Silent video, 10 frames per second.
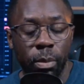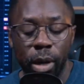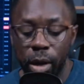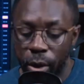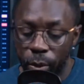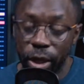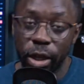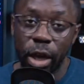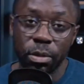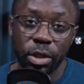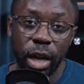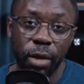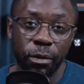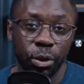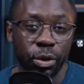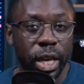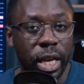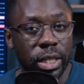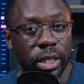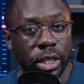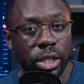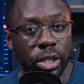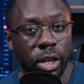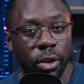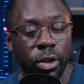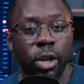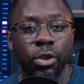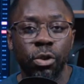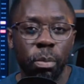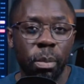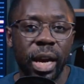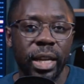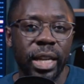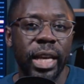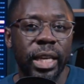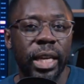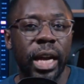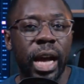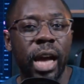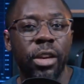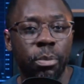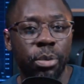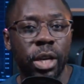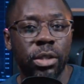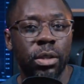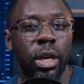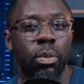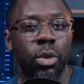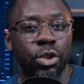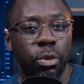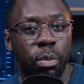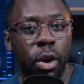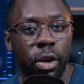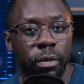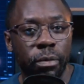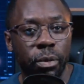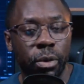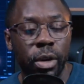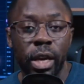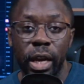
But when it comes time for you to exit the stock, you might not get a higher price than what you bought it for.